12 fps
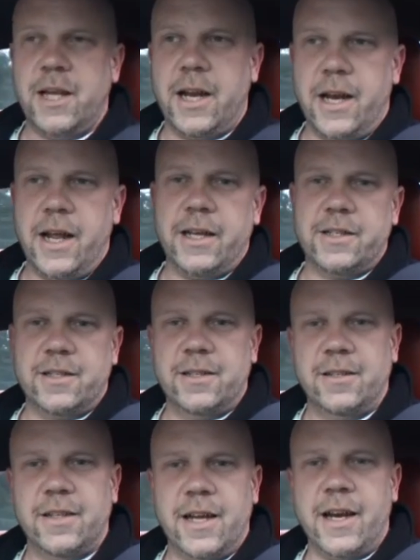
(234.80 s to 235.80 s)
road. Yeah. got, an ex-
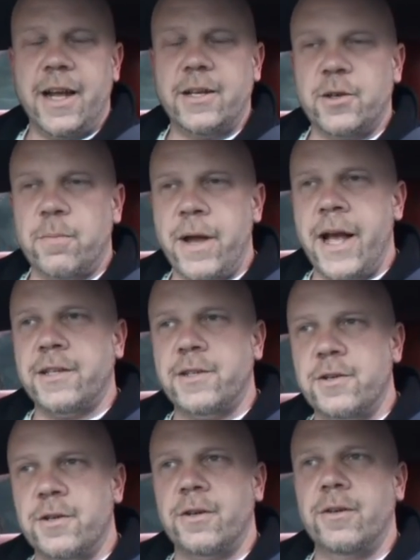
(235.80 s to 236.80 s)
got an extra
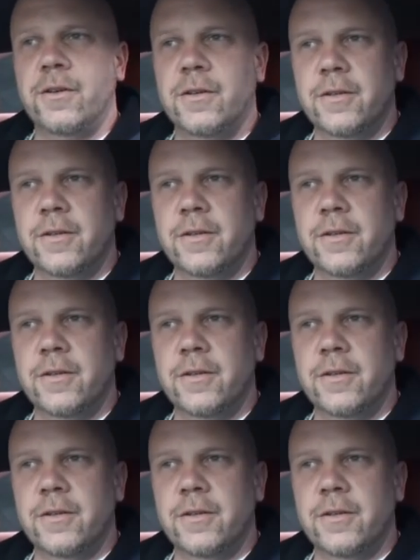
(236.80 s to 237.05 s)
passenger.